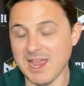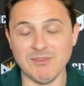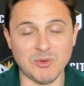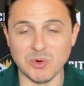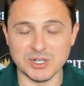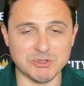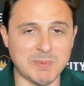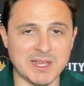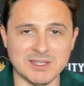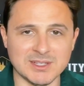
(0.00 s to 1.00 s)
Everyone is
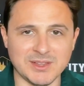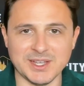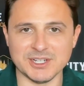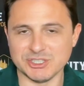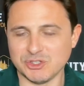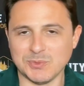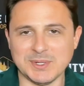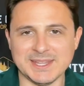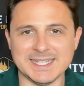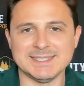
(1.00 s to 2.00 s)
betting the Lakers to
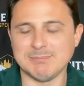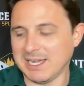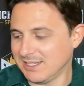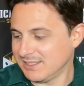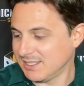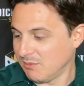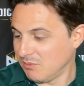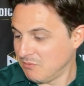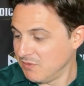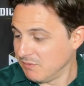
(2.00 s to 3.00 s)
win this, minus
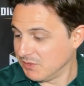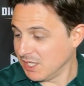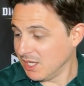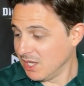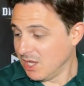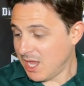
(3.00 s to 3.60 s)
750.